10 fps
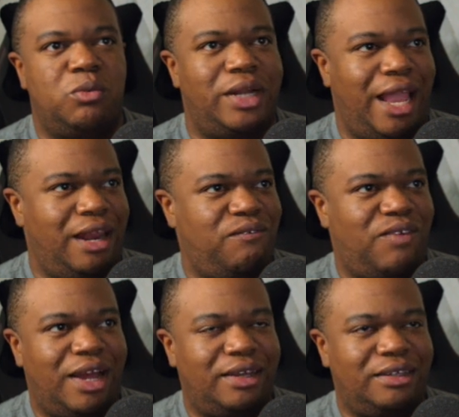
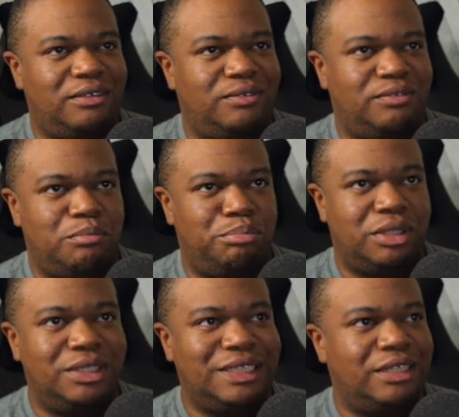85
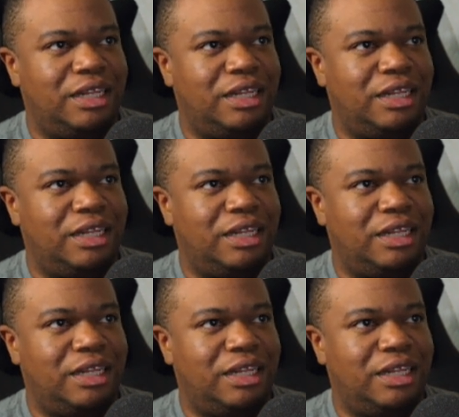billion